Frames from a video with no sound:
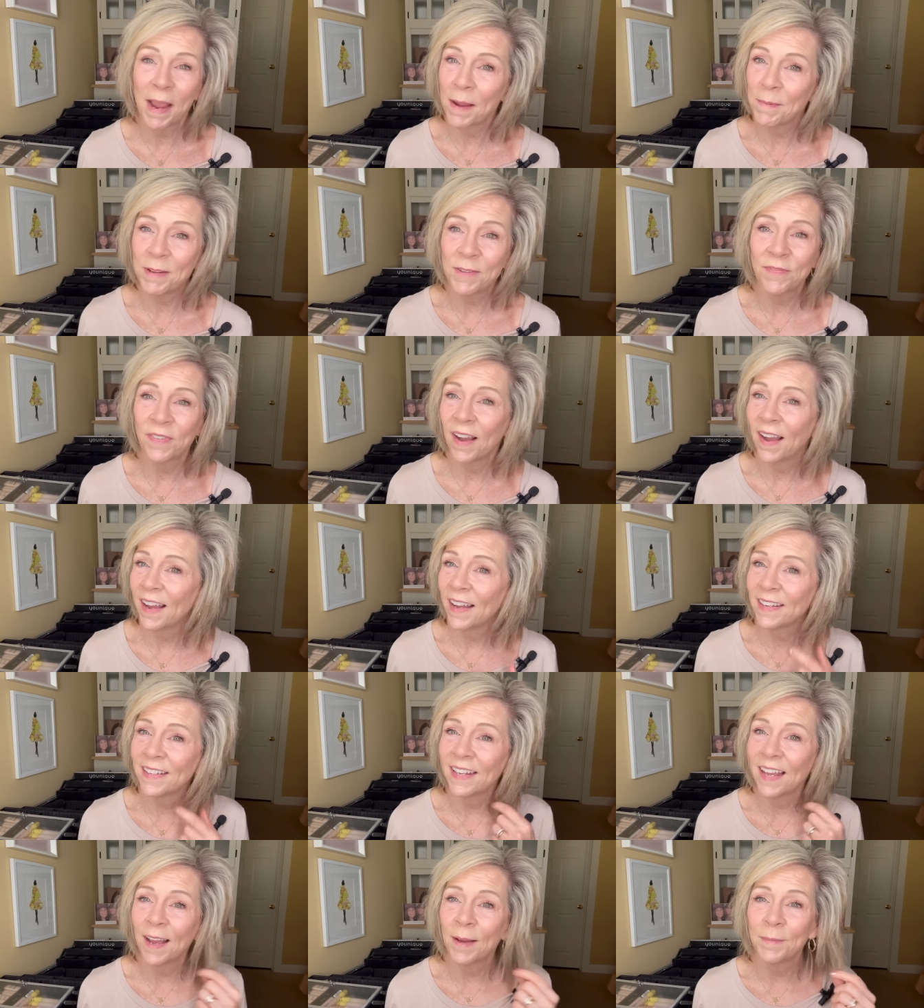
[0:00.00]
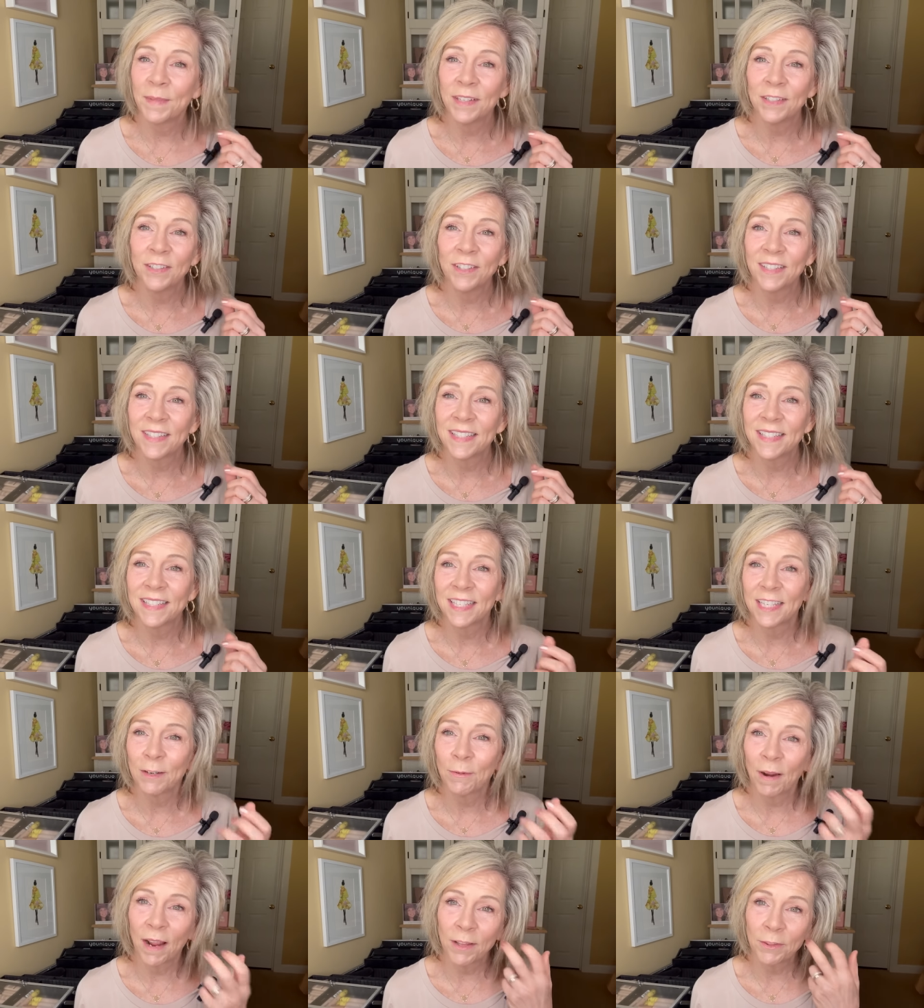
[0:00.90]
baby fine. I mean, you can
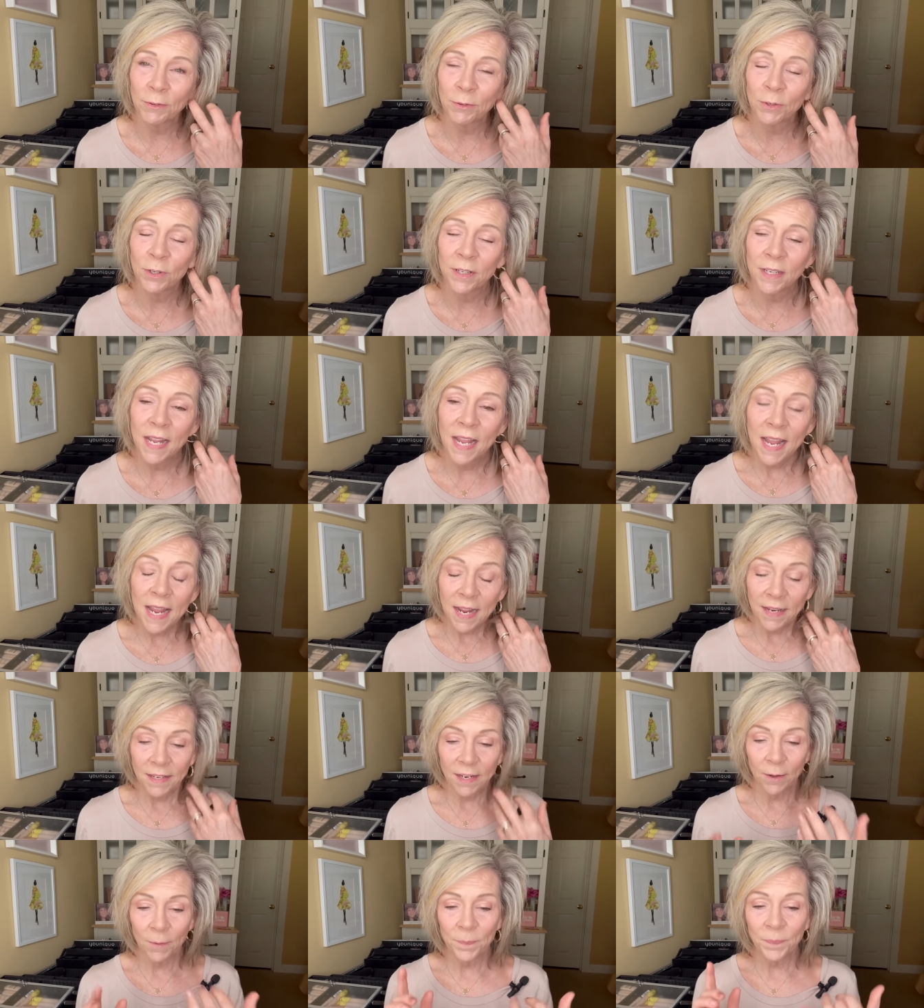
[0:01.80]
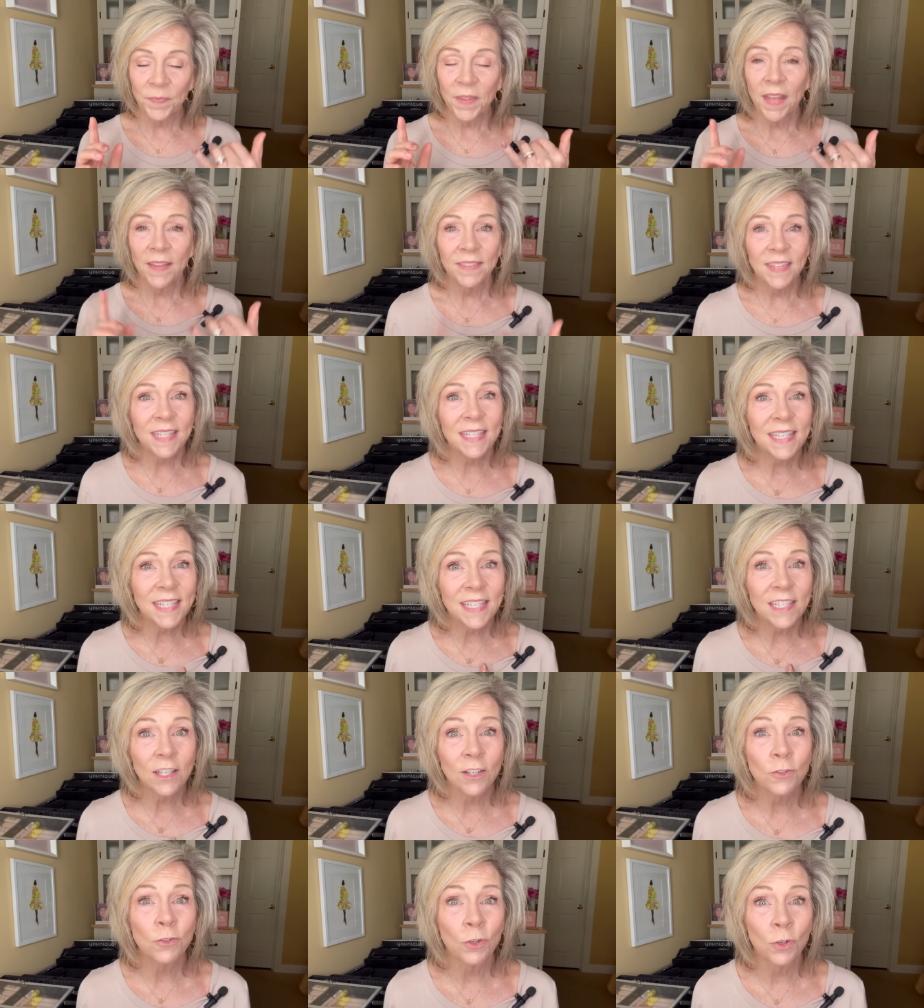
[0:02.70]
see right through it. Now, this is
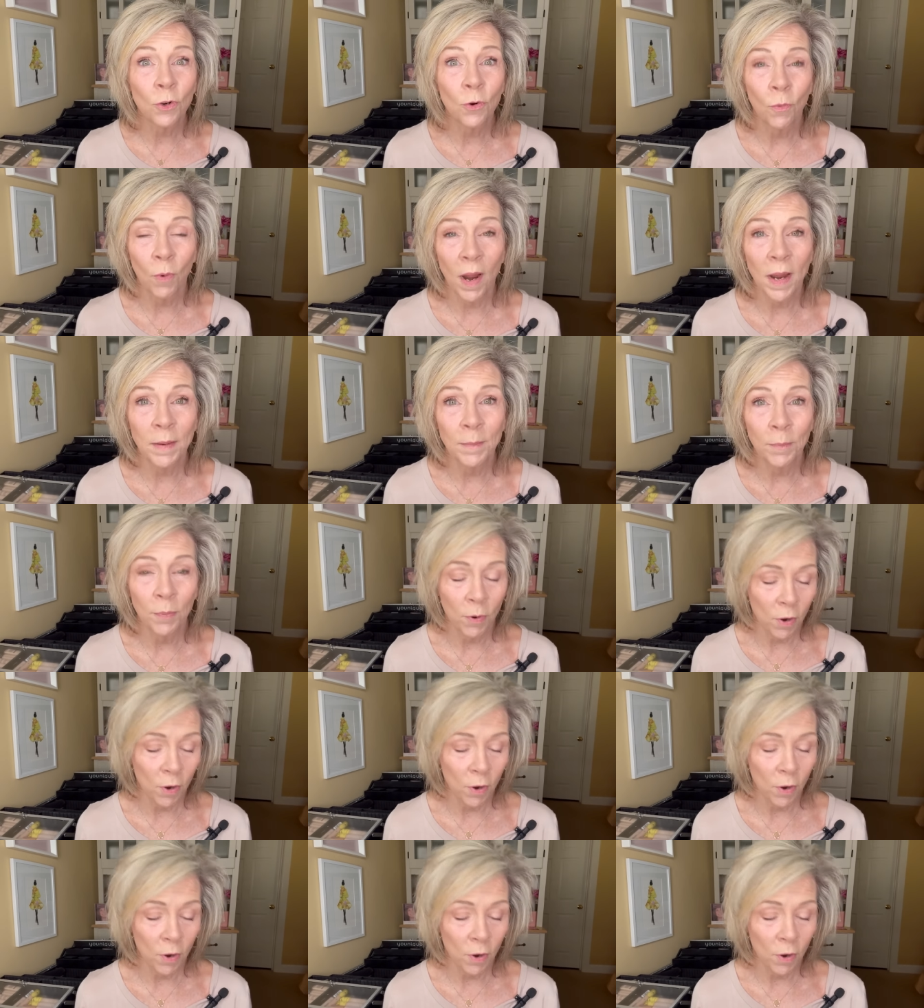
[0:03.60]
such a great